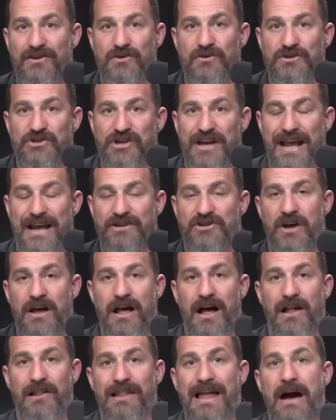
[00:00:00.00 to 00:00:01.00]
talks about how
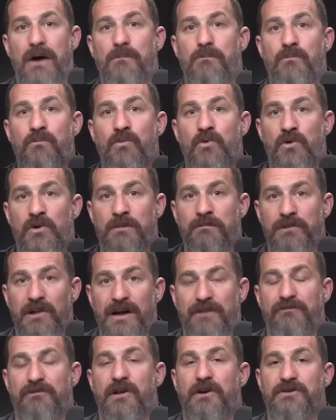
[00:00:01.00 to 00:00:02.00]
releasing scalp
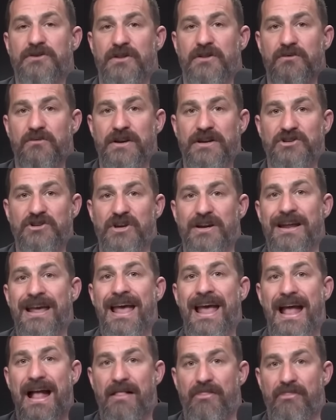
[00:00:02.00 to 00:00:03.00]
compression increases